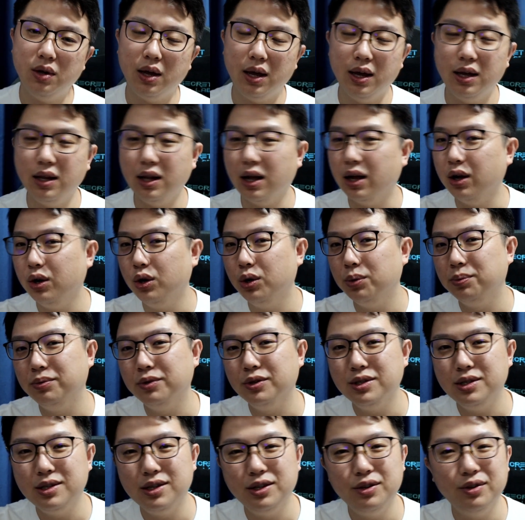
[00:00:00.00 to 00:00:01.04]
and I hope
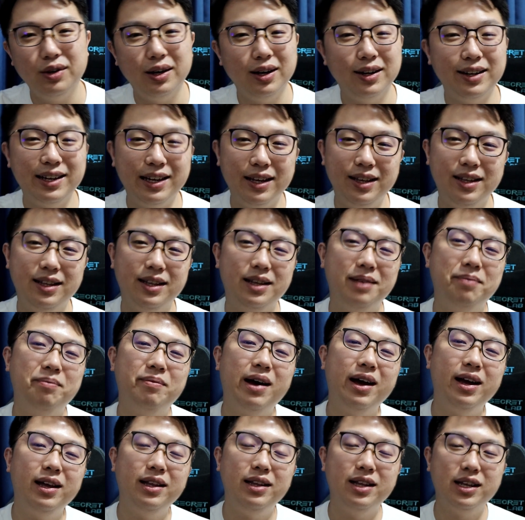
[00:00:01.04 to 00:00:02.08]
to see you again in
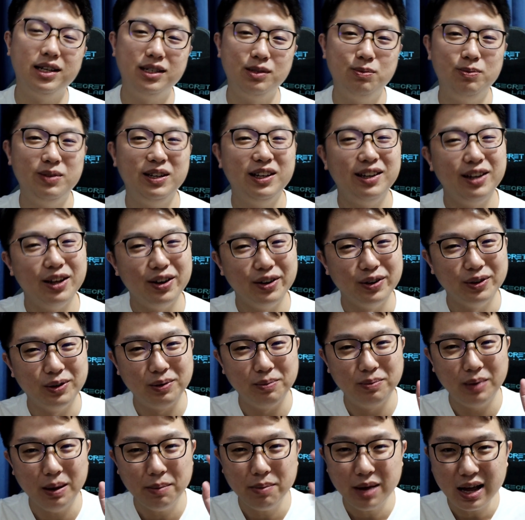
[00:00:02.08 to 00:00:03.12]
my next video.
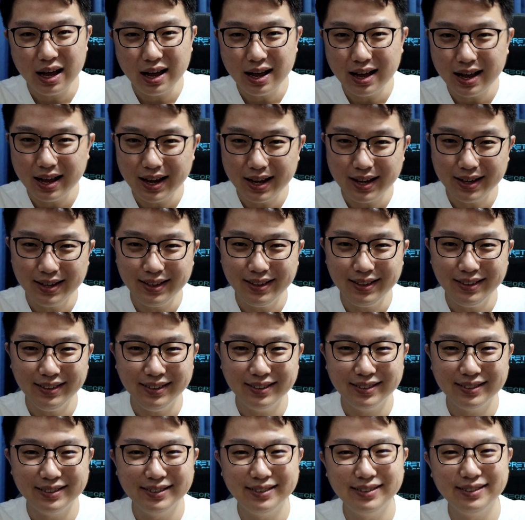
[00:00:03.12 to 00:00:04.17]
Bye
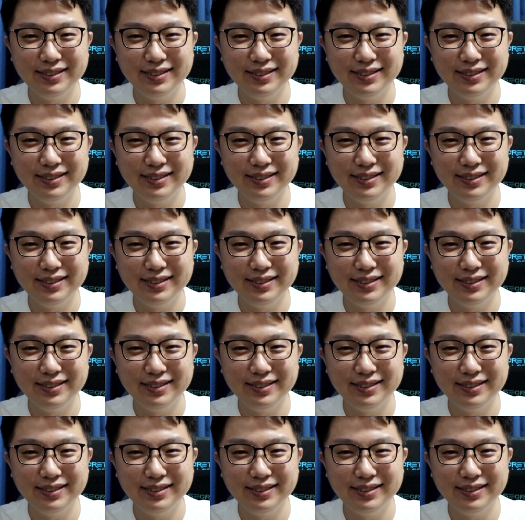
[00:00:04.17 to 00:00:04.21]
bye!